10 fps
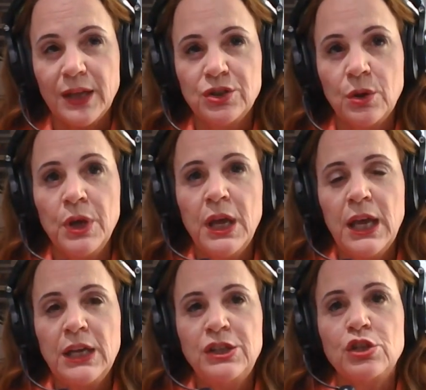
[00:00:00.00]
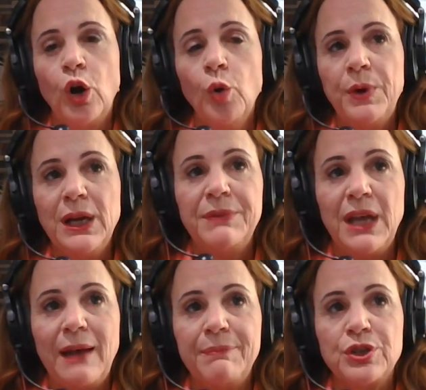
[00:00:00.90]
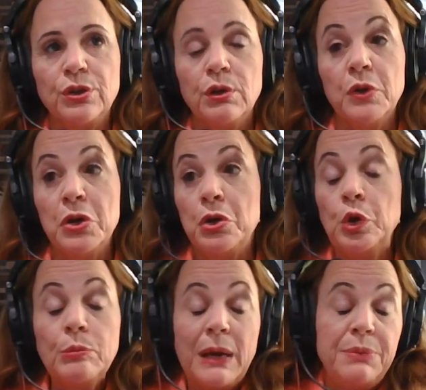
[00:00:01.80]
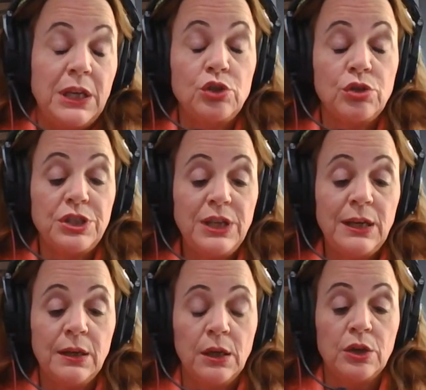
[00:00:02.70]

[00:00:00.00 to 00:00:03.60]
So just opening up the aperture of who might be interested